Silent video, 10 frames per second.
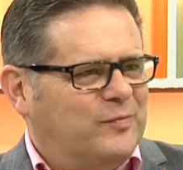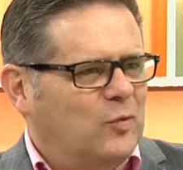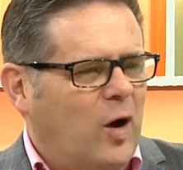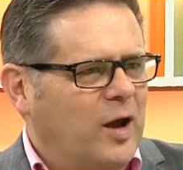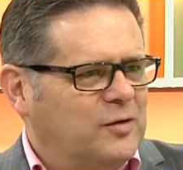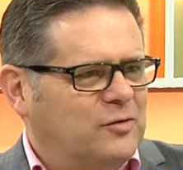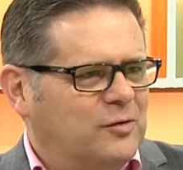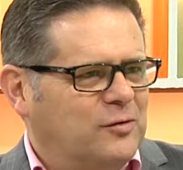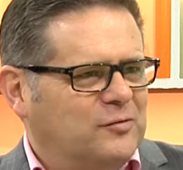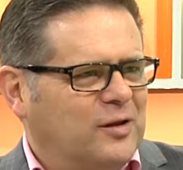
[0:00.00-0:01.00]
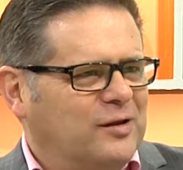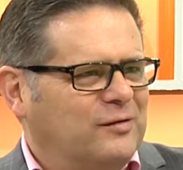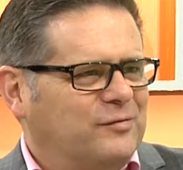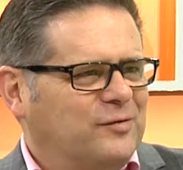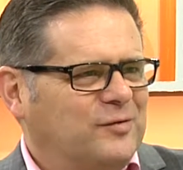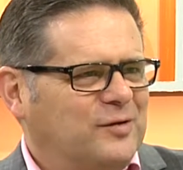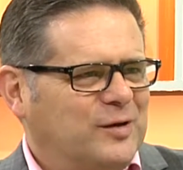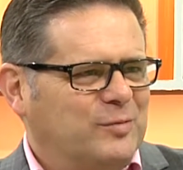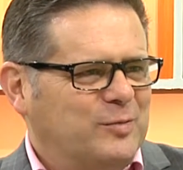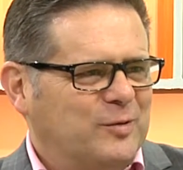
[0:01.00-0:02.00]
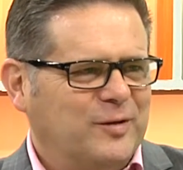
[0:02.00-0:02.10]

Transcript: wine tour or something for you to take people